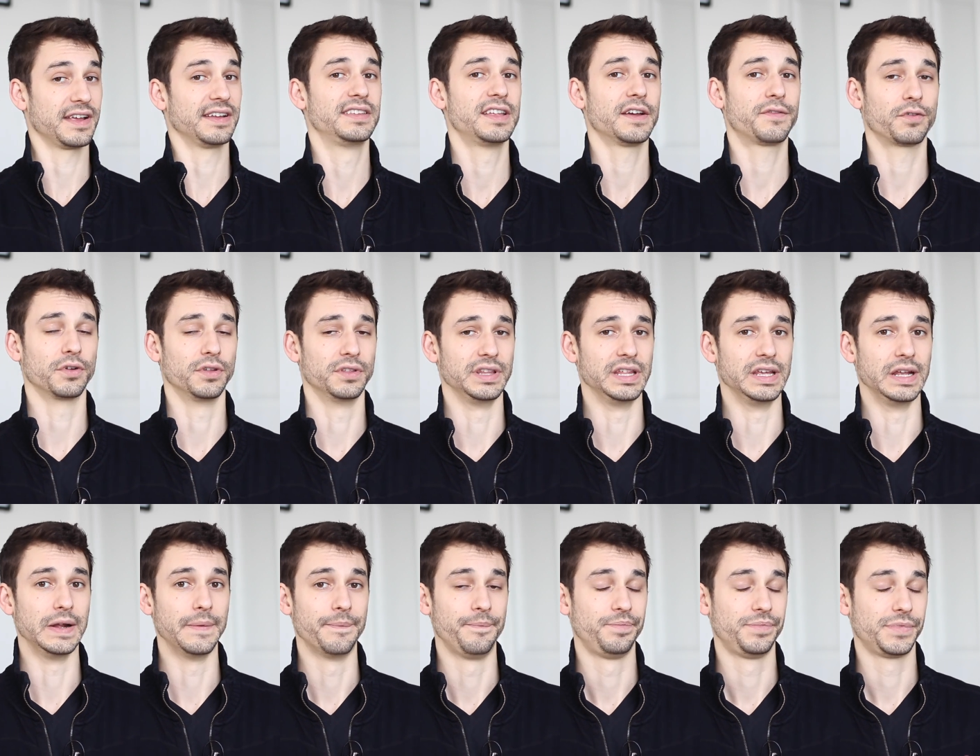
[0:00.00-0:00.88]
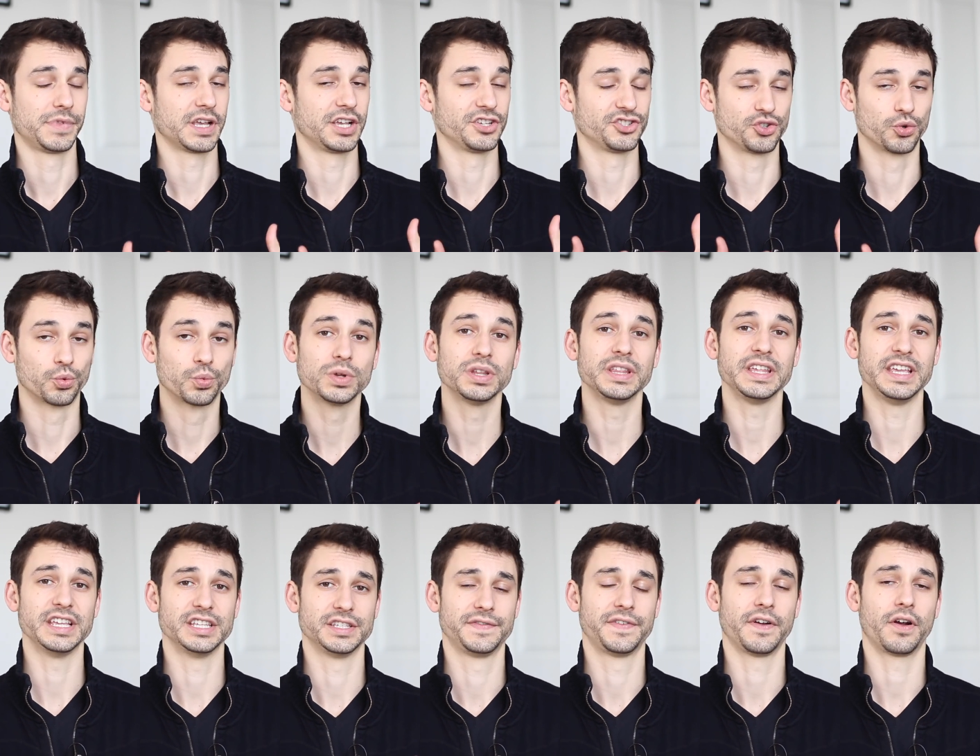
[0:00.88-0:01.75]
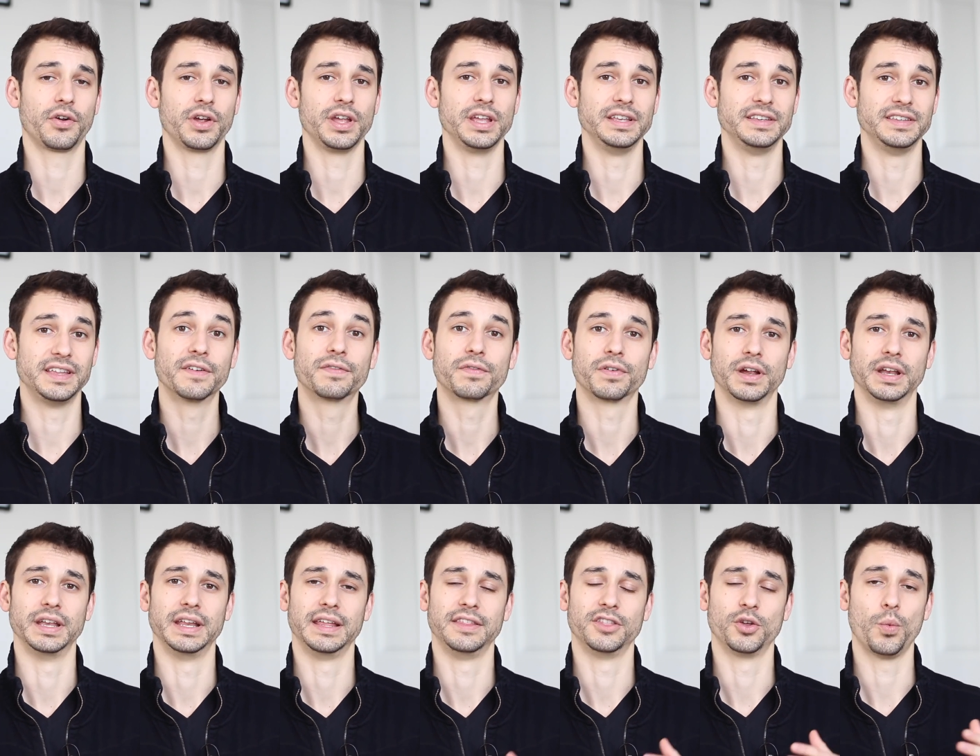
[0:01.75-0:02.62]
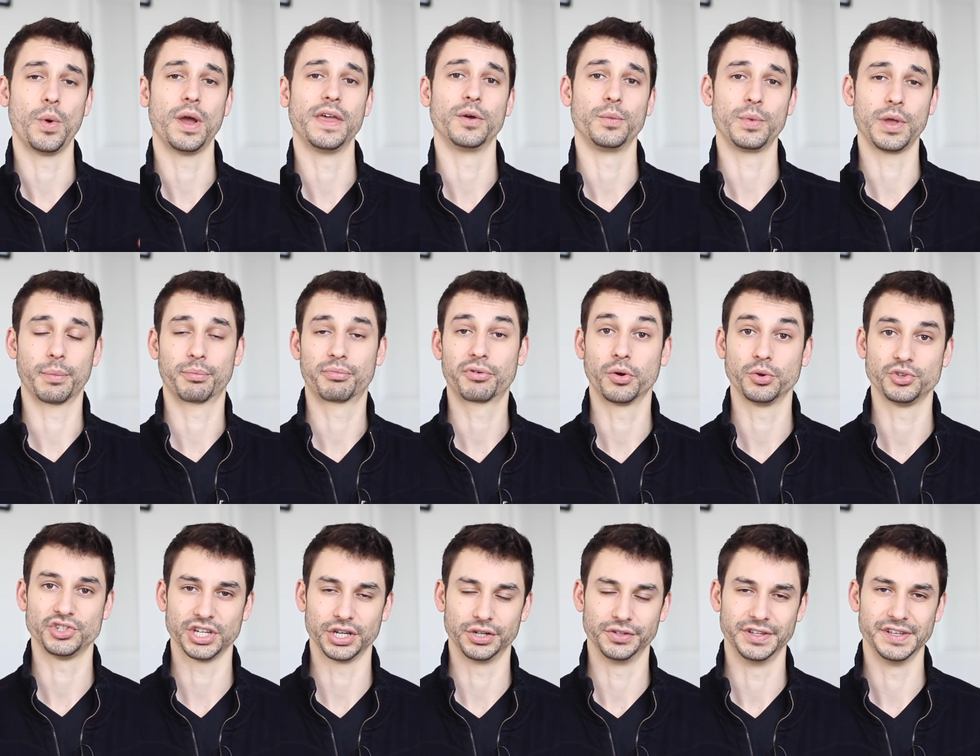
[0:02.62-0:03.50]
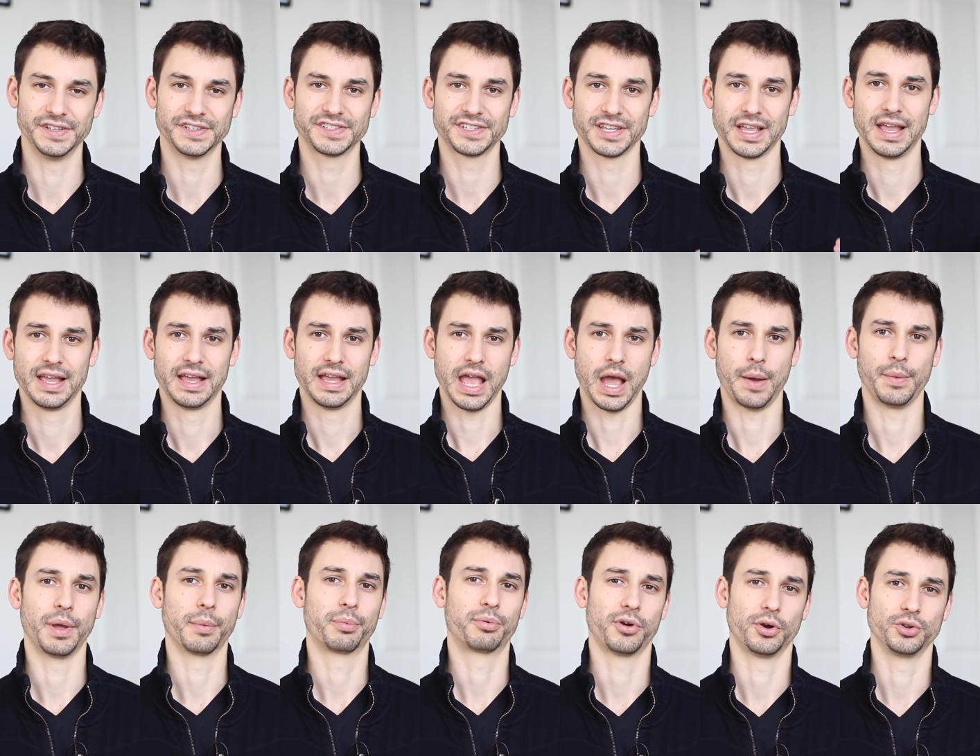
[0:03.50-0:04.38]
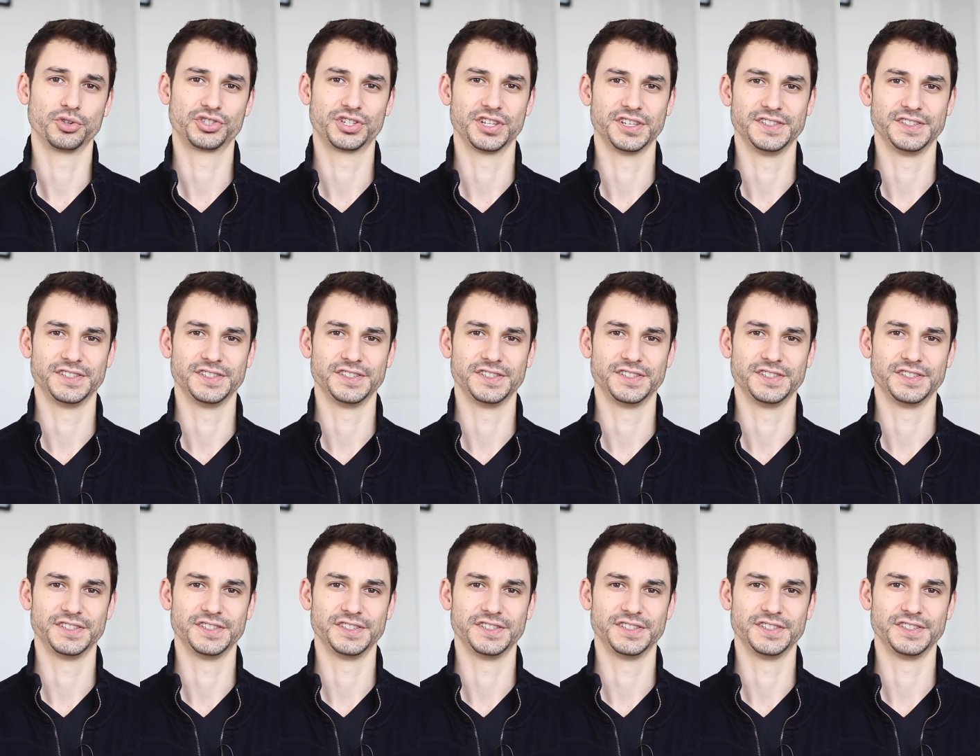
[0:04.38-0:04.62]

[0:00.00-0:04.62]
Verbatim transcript: differently, because it really is very different in the way that we approach illness and we approach